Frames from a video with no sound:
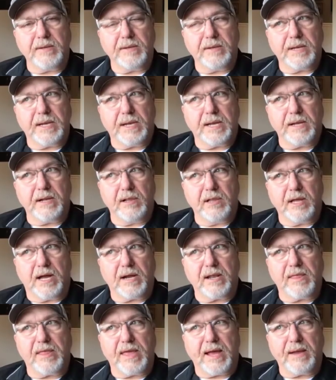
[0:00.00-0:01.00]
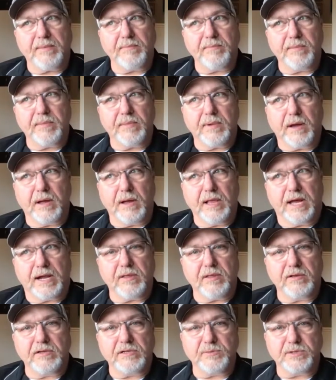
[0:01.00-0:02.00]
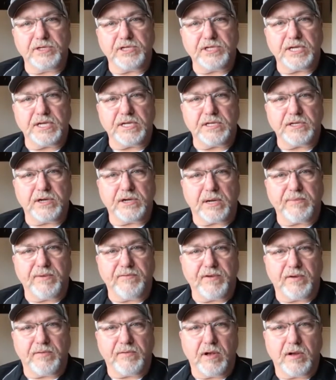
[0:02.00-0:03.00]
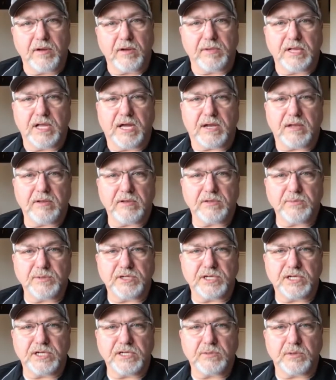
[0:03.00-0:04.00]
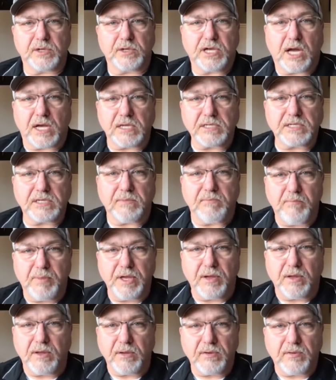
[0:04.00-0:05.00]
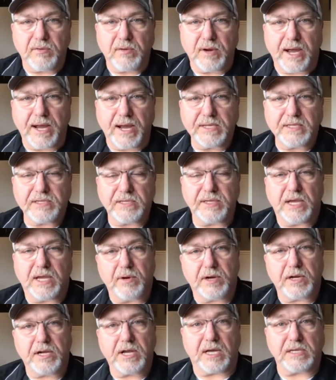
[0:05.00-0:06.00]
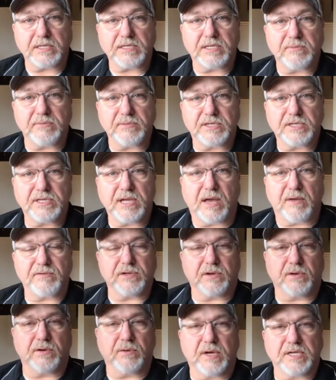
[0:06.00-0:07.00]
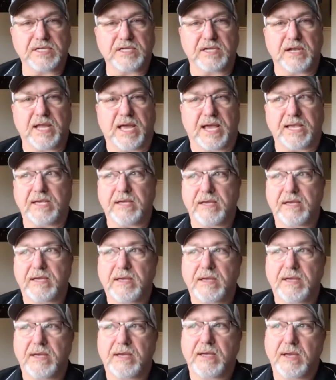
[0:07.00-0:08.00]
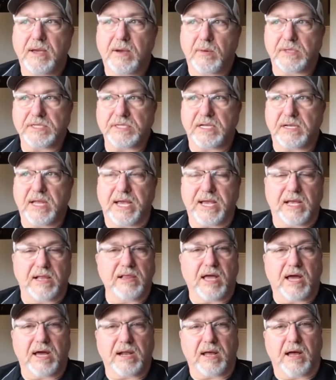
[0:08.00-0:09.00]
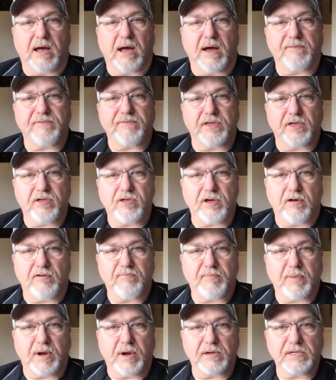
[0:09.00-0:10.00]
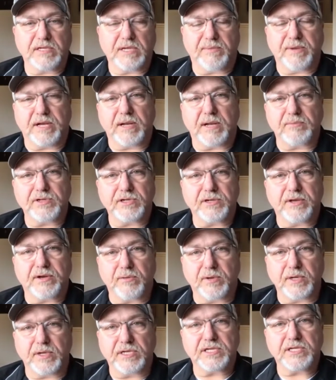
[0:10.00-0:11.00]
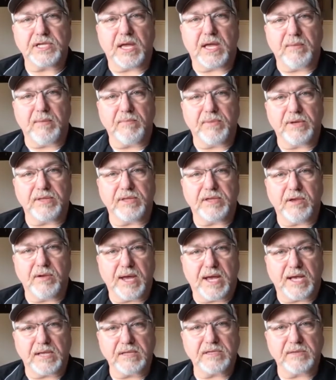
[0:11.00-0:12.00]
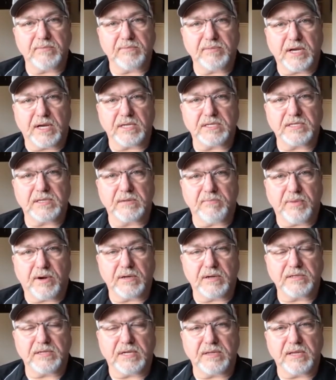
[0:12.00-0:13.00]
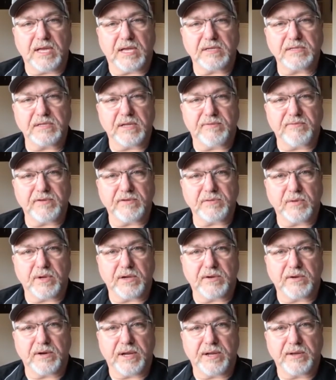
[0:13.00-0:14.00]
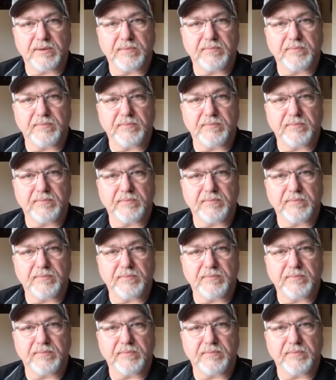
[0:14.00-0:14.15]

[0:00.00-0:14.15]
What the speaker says: and a lot of those machines, correct me if I'm wrong, but a lot of those machines were custom built, right? So they were custom stuff. So it wasn't like a lot of off the shelf parts. I mean, I'm sure there was some, but you had some custom parts on that stuff as well, right?